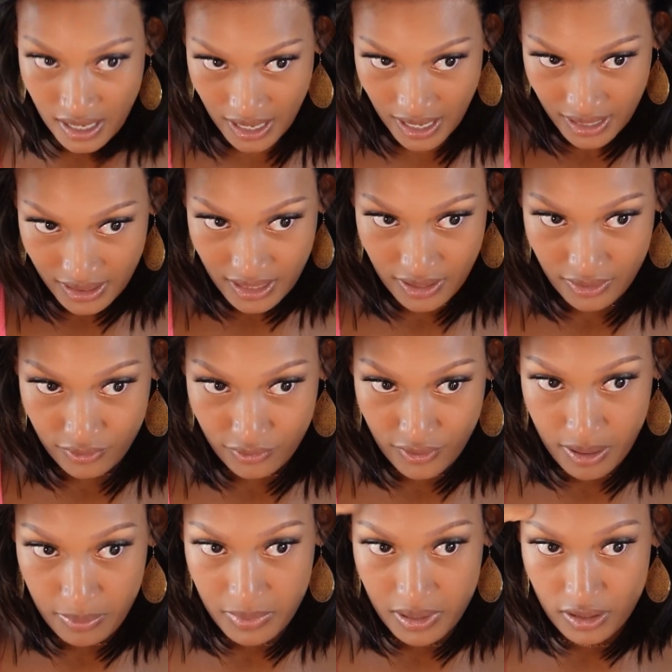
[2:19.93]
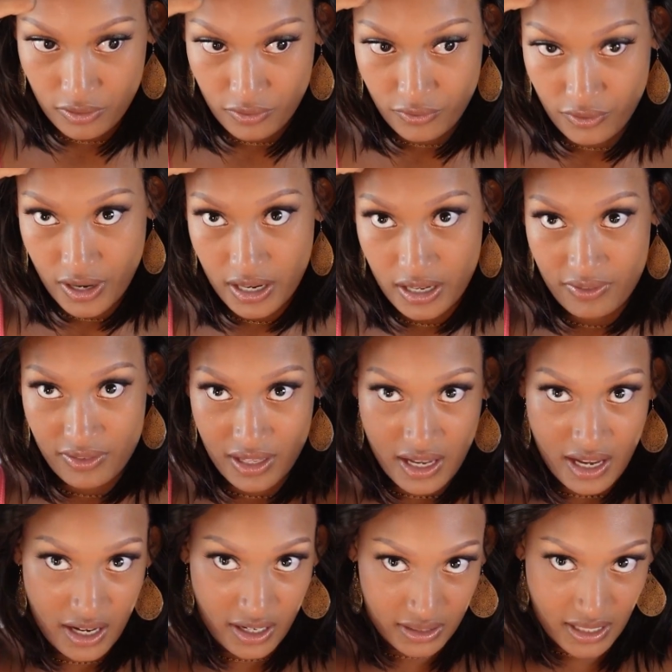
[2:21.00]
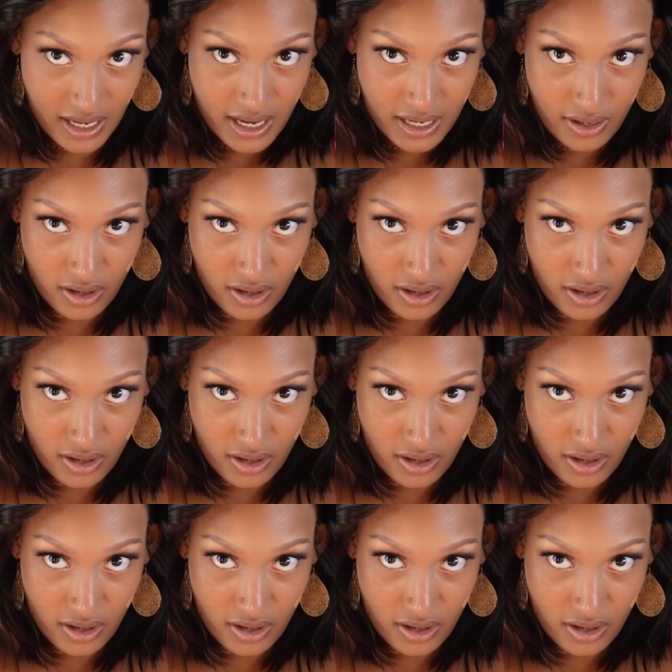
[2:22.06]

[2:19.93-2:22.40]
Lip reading: and then from the front of the hairline